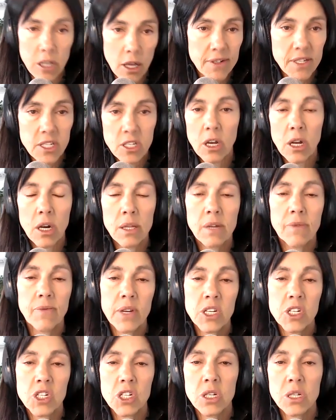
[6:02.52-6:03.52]
lifestyle
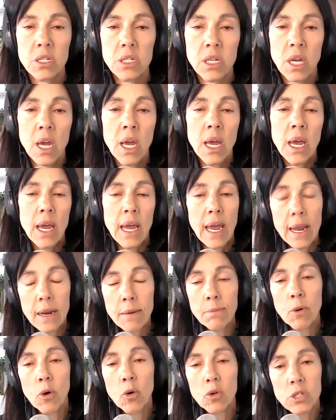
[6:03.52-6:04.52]
interventions,
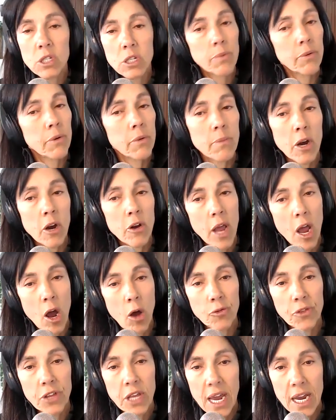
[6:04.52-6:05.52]
and more to promote
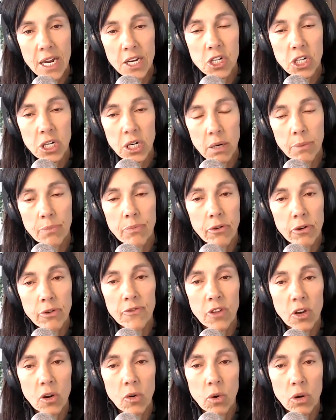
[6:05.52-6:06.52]
healthy aging and
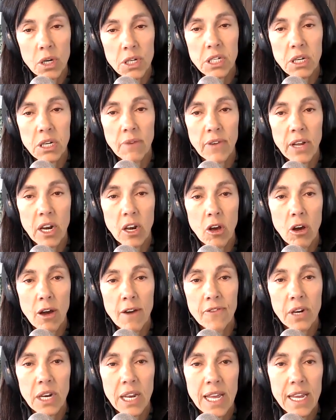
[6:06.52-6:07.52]
improve the quality of our
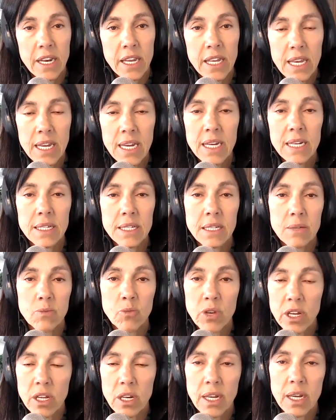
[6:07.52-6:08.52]
life in later years. And
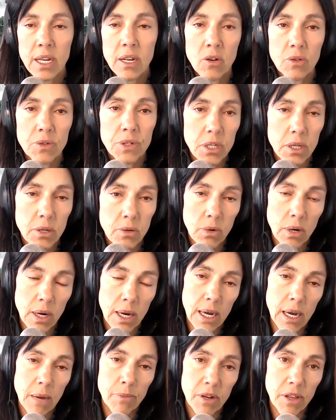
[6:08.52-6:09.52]
we're going to get on to
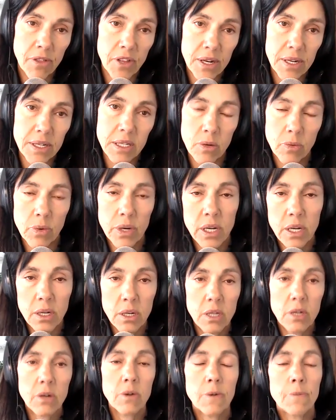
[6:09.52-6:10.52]
a couple of things that we can
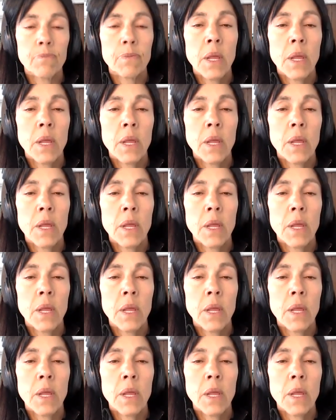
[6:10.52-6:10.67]
do.